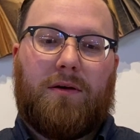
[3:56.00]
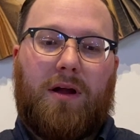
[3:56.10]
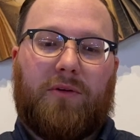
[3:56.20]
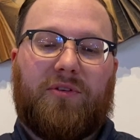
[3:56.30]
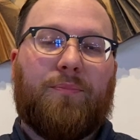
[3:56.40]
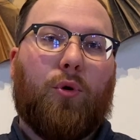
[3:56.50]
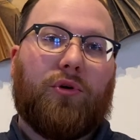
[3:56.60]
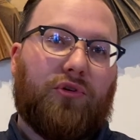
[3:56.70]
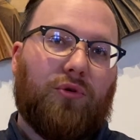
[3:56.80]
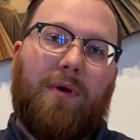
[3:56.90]
Now, it's
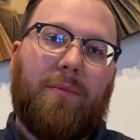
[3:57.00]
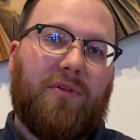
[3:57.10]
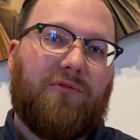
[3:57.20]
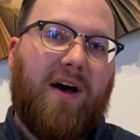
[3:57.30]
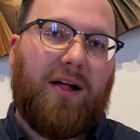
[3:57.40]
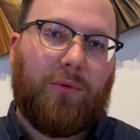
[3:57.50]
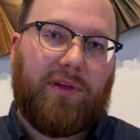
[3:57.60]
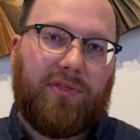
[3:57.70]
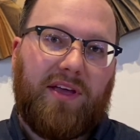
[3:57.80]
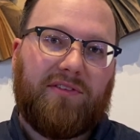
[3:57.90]
important to remember the
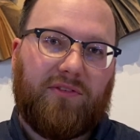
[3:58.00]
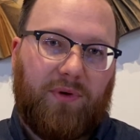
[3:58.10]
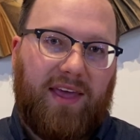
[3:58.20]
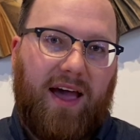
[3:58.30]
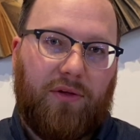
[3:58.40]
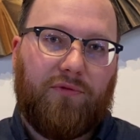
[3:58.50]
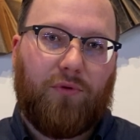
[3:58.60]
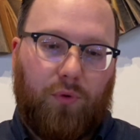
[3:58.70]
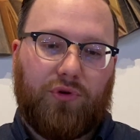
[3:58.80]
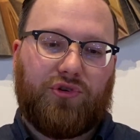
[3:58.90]
following things as we gather
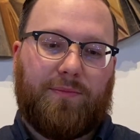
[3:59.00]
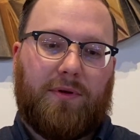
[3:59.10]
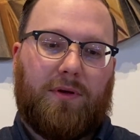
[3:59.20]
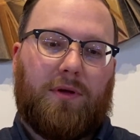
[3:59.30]
for worship.